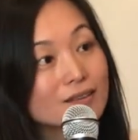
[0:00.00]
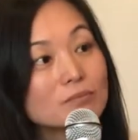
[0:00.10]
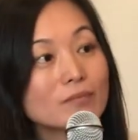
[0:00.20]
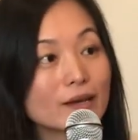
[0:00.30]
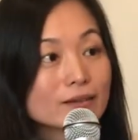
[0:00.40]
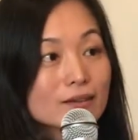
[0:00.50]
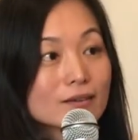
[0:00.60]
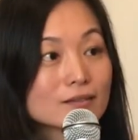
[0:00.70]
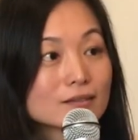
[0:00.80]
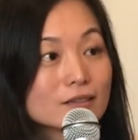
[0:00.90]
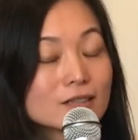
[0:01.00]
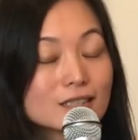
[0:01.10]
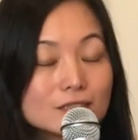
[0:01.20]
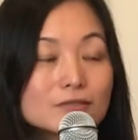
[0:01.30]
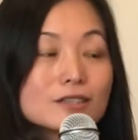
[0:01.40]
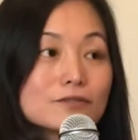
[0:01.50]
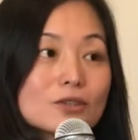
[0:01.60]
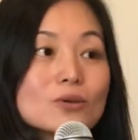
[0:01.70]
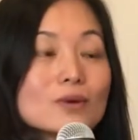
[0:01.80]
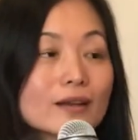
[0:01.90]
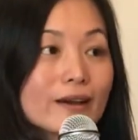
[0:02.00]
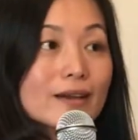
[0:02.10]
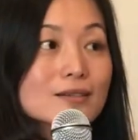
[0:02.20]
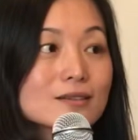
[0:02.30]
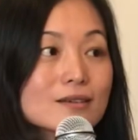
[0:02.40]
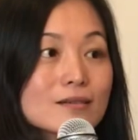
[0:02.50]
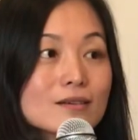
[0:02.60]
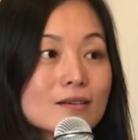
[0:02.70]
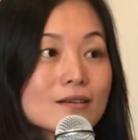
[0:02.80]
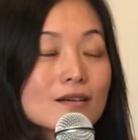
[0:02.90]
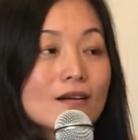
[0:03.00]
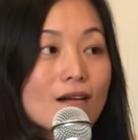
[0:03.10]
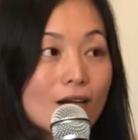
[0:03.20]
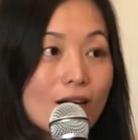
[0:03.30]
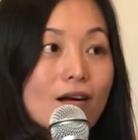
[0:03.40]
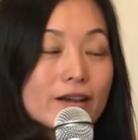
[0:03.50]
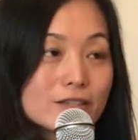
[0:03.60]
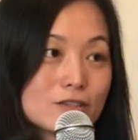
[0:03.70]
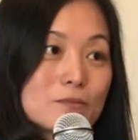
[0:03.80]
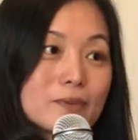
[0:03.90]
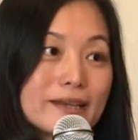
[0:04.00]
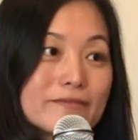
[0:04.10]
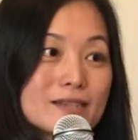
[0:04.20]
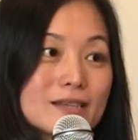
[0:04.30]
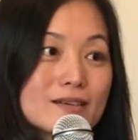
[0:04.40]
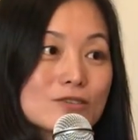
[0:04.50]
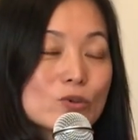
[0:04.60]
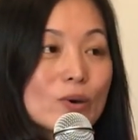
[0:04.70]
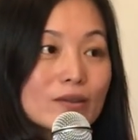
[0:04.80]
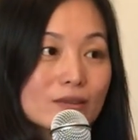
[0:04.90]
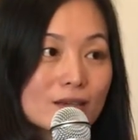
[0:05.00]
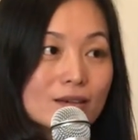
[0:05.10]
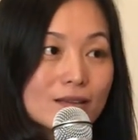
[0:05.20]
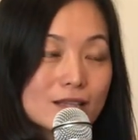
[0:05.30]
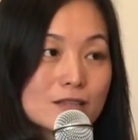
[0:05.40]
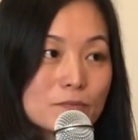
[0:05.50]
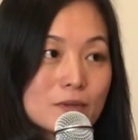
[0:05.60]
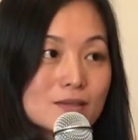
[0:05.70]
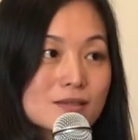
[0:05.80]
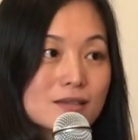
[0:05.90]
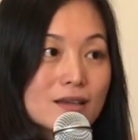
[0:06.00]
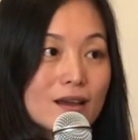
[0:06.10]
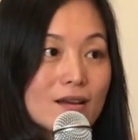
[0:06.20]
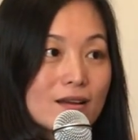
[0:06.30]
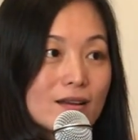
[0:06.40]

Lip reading: doesn't matter. Even if no one liked it, I still believe in it. So I think that's a big thing, and I